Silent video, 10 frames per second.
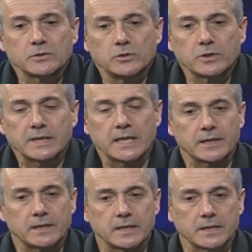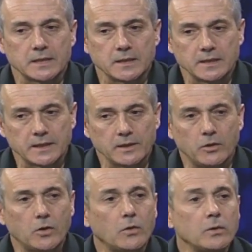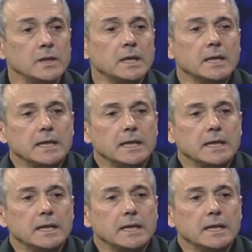to look at the, uh, at the whole,